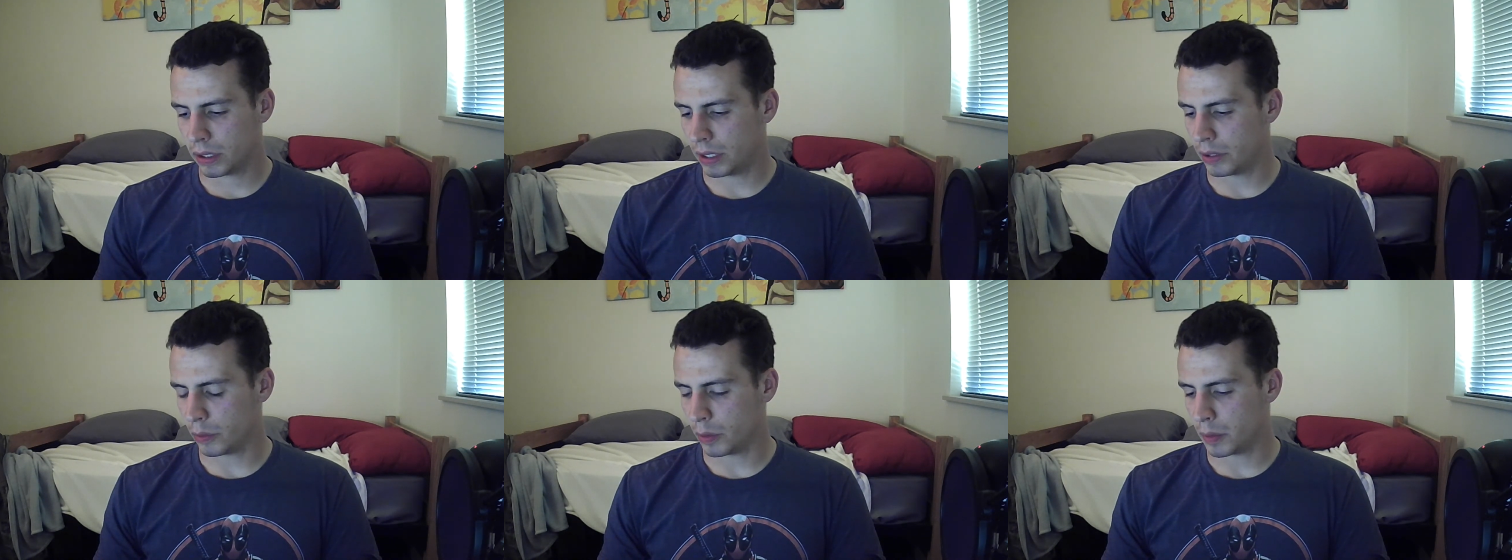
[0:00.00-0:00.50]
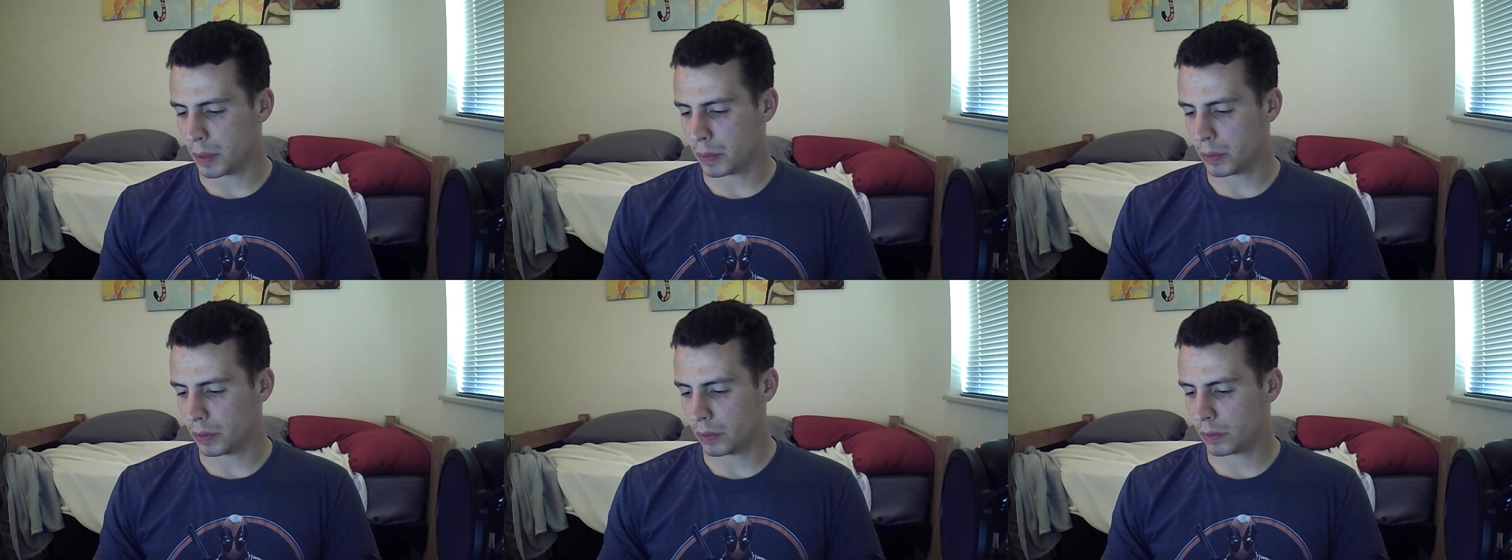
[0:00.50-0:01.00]
I don't
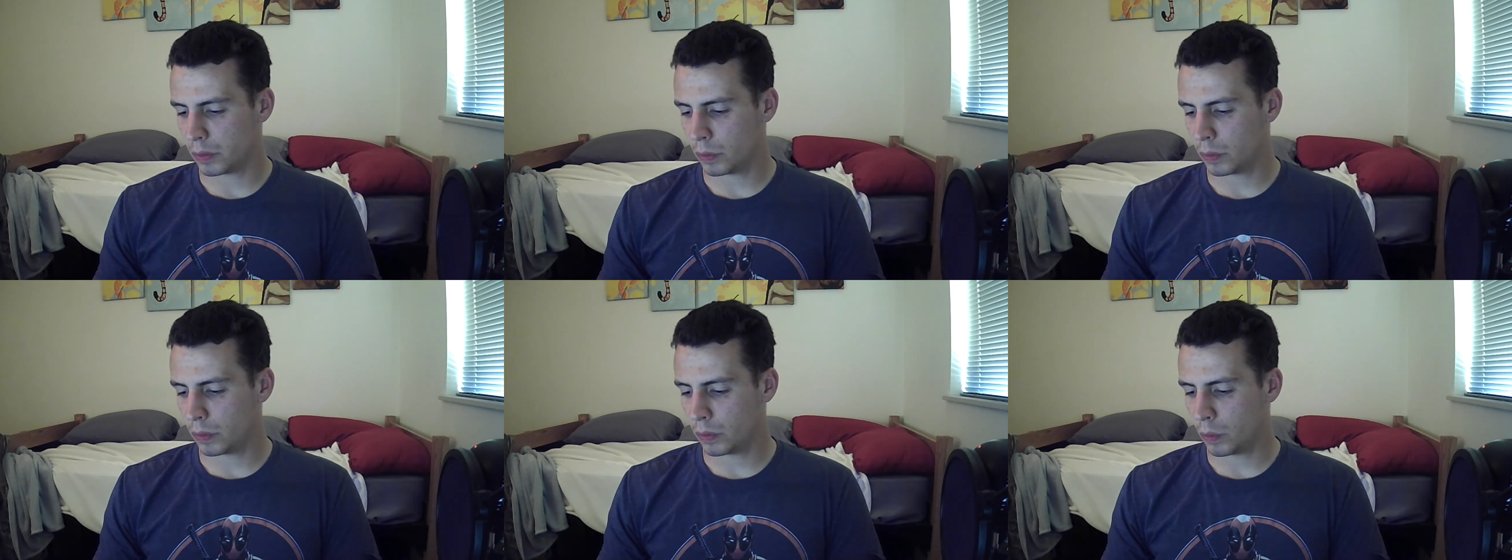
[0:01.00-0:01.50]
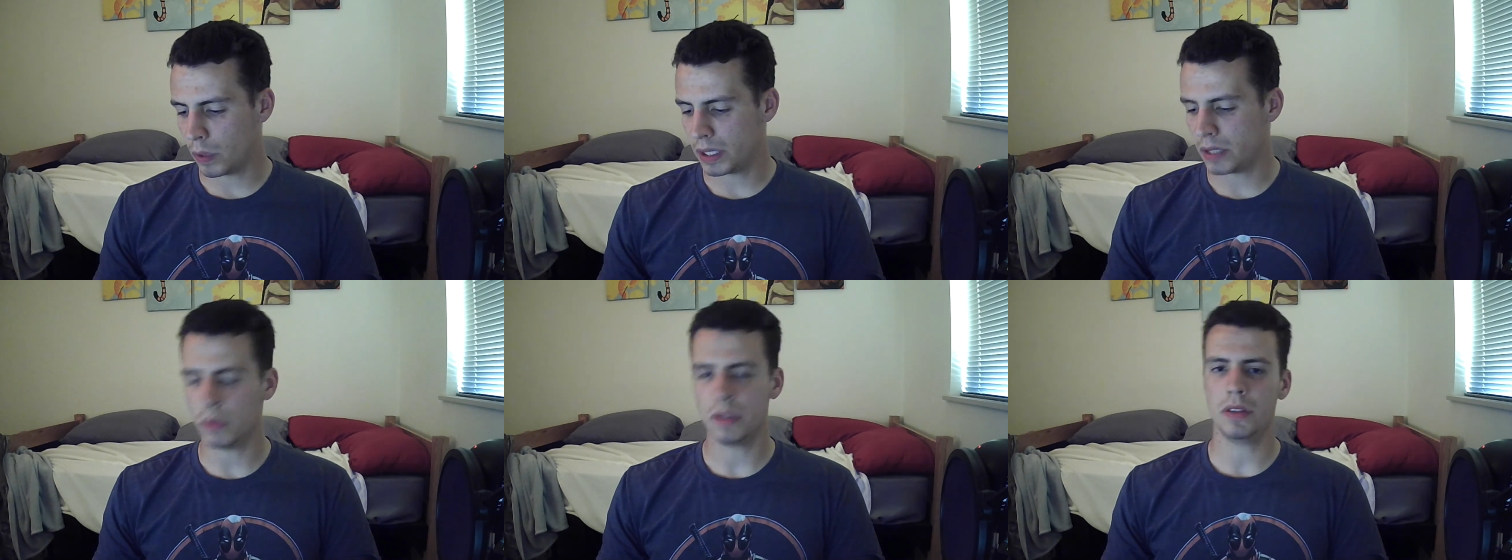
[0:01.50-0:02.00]
remember what
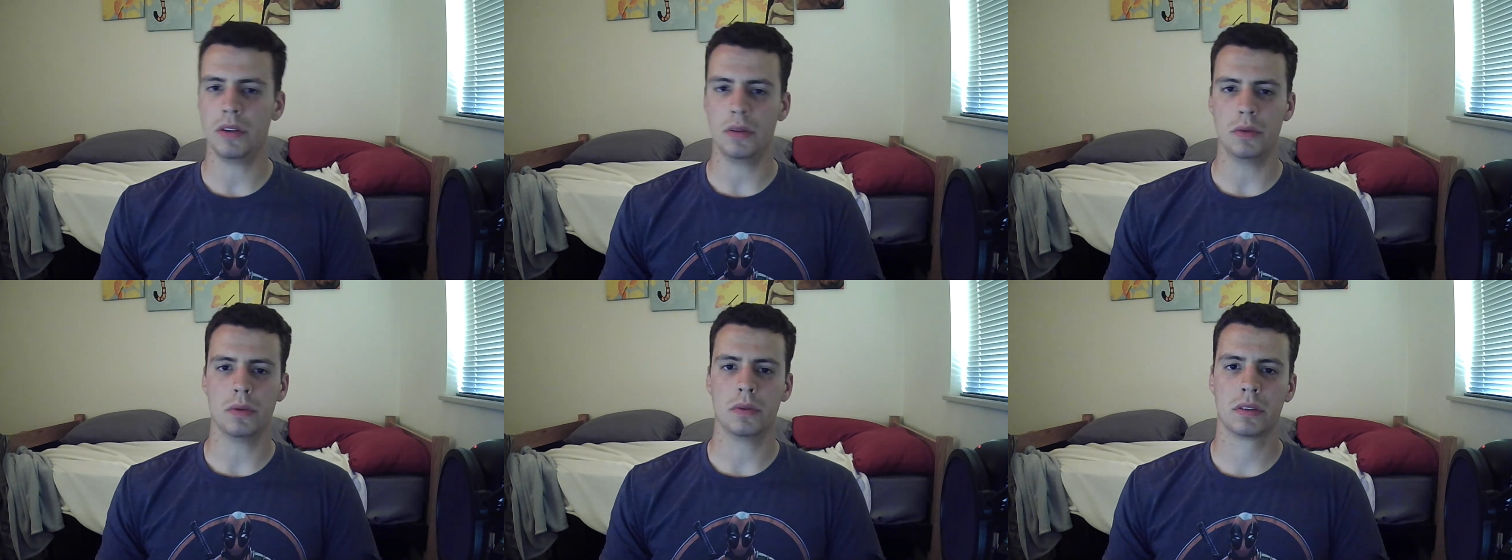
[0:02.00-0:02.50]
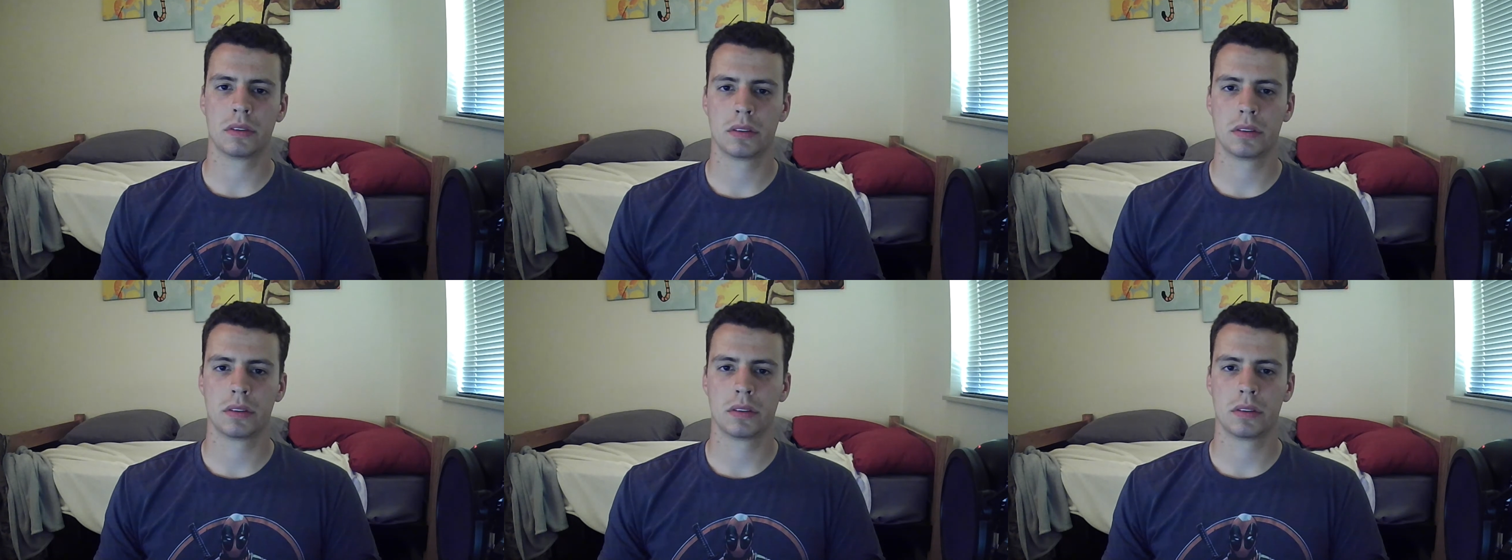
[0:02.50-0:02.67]
he would do